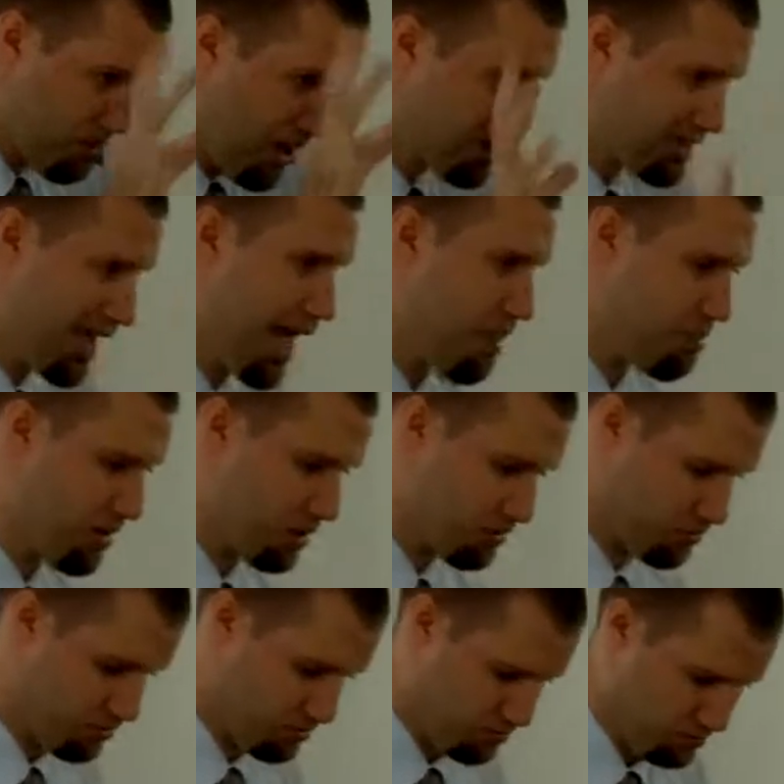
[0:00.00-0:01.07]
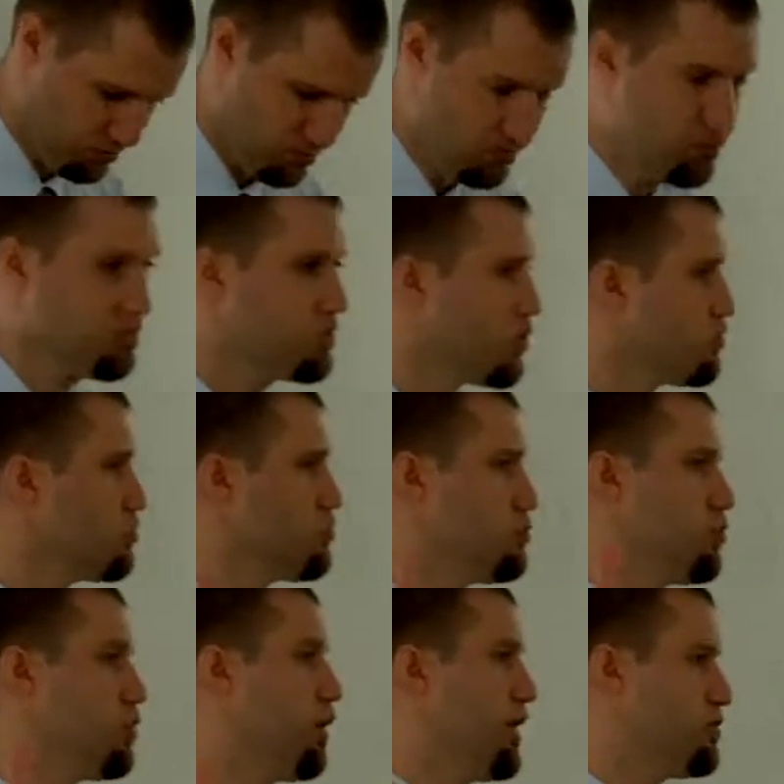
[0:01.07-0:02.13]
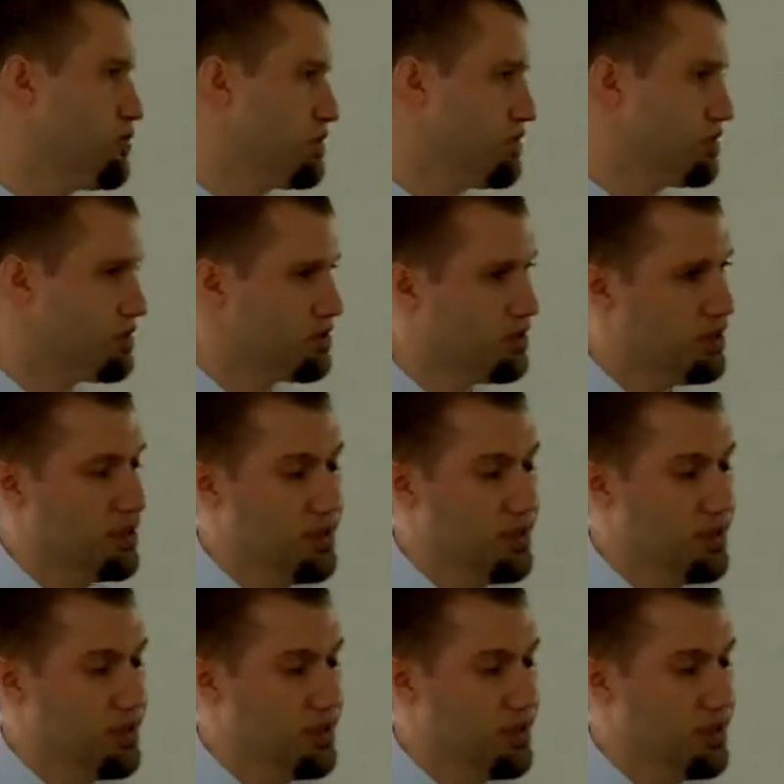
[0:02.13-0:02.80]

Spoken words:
about to happen? Those are the 2 questions.